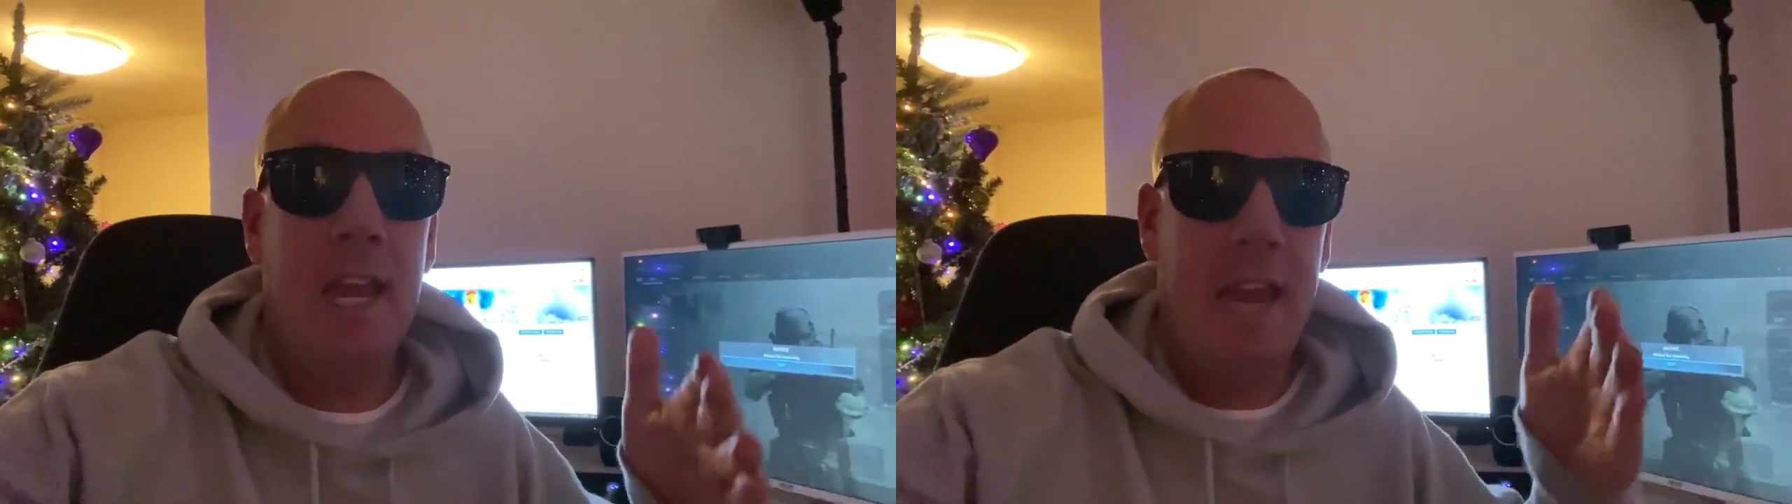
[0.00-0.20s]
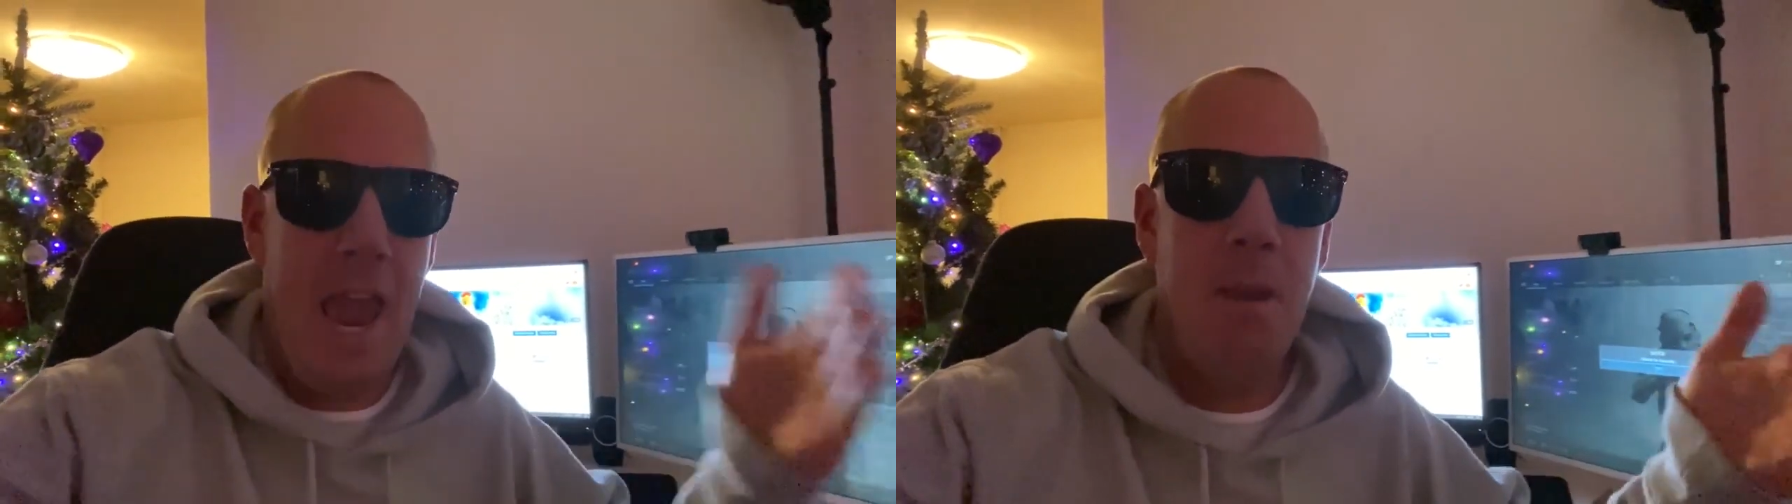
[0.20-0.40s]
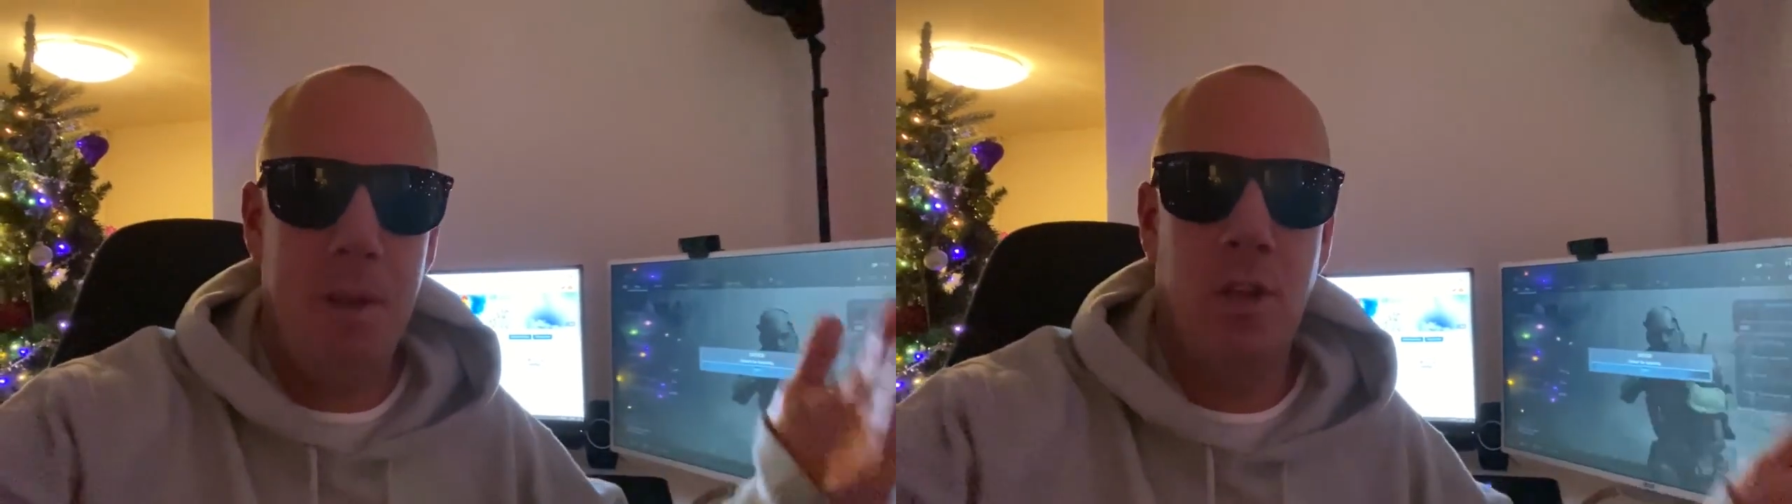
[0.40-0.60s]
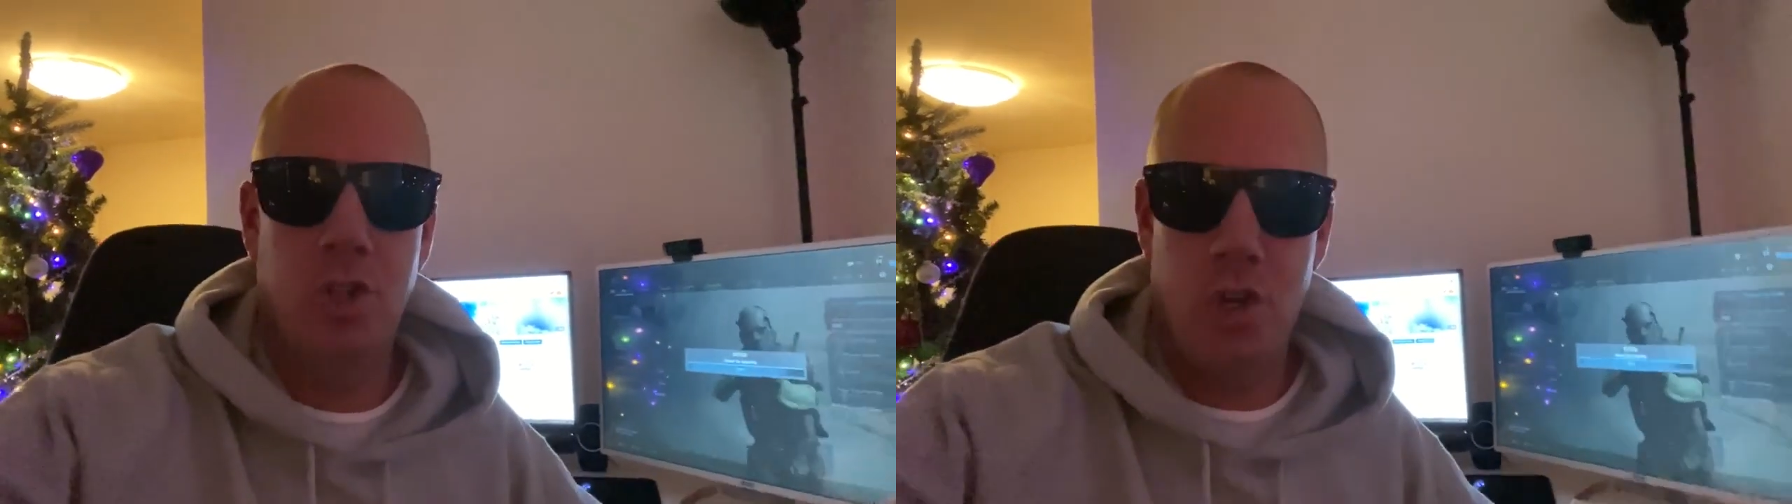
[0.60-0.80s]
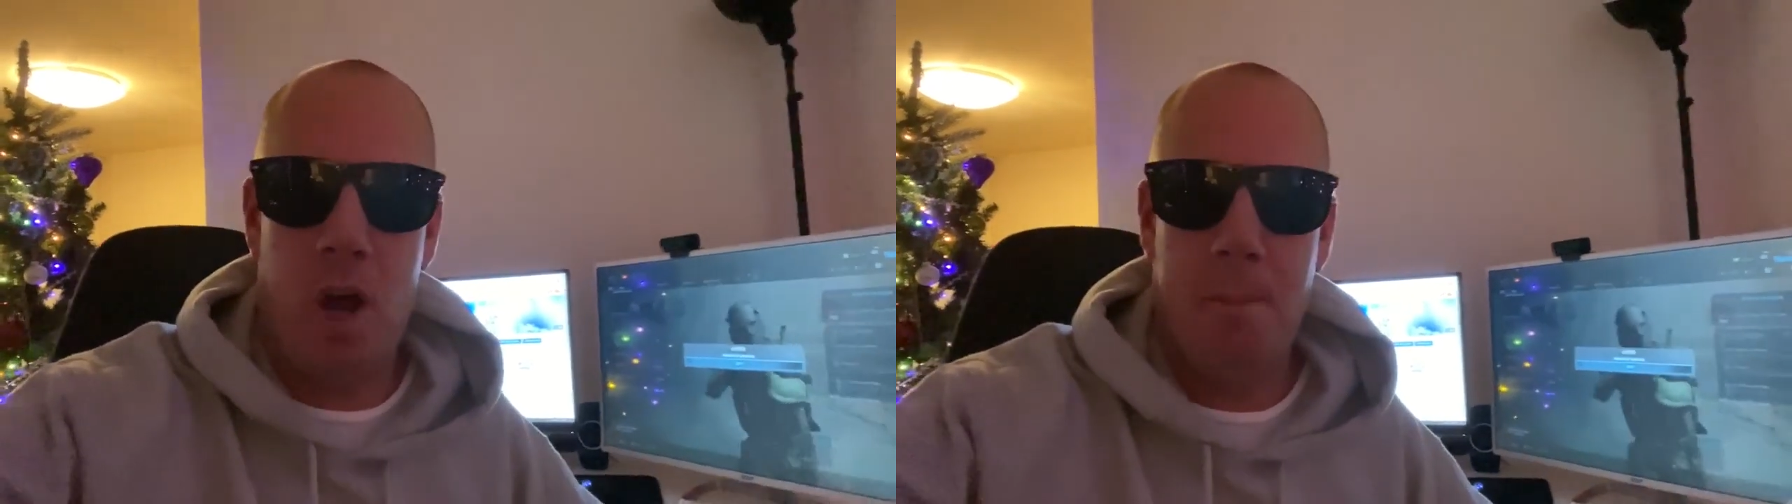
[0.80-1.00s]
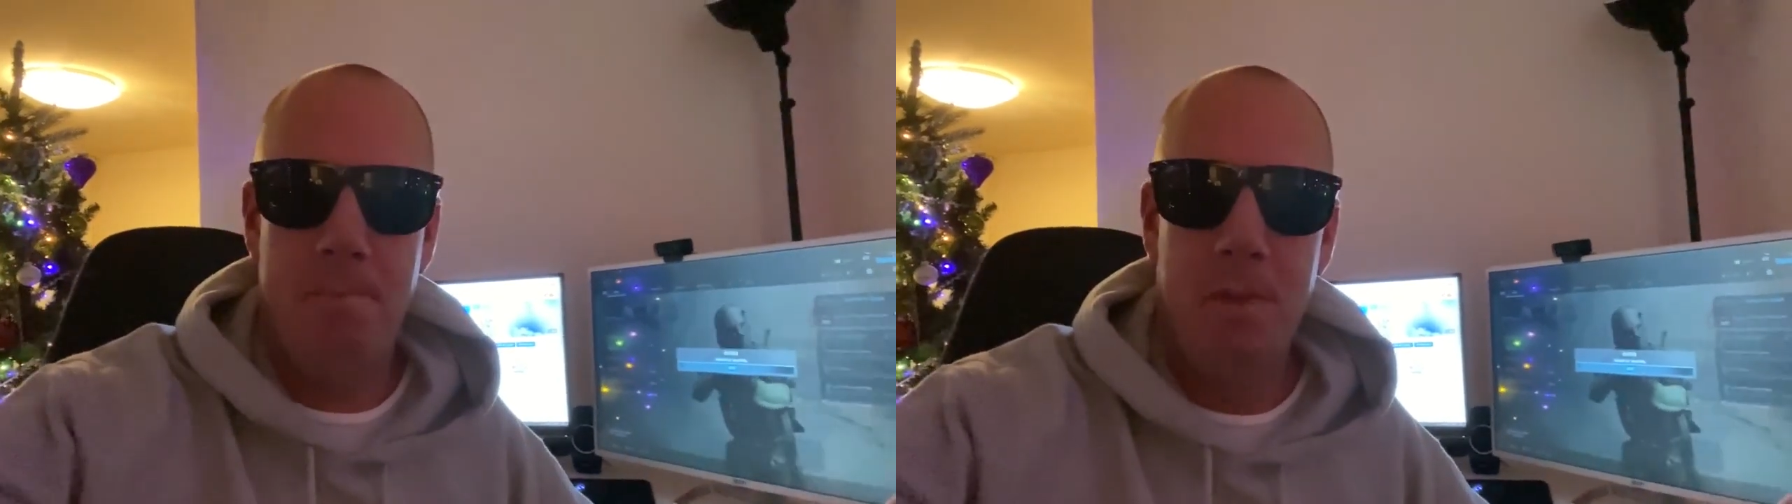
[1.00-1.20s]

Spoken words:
it can be their job.